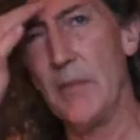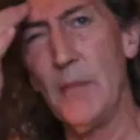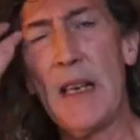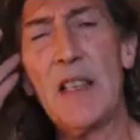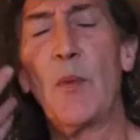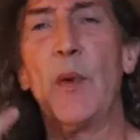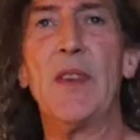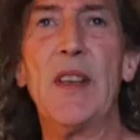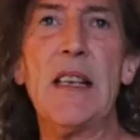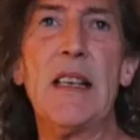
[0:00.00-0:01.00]
meets
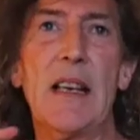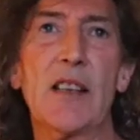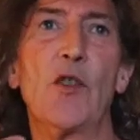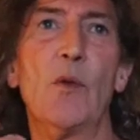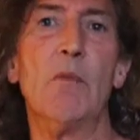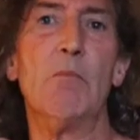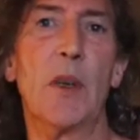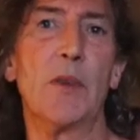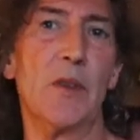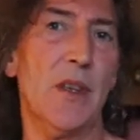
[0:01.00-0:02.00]
with the actual
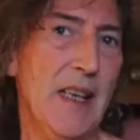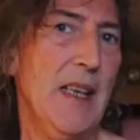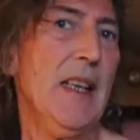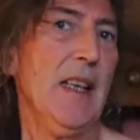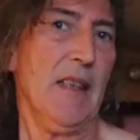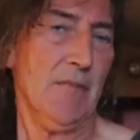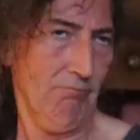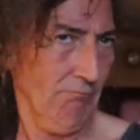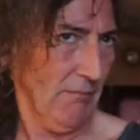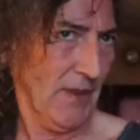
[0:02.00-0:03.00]
model
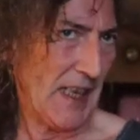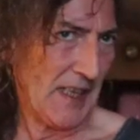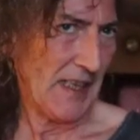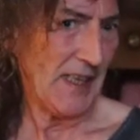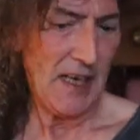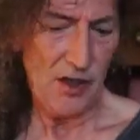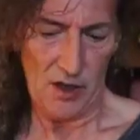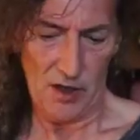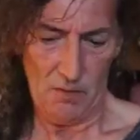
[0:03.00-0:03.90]
designation.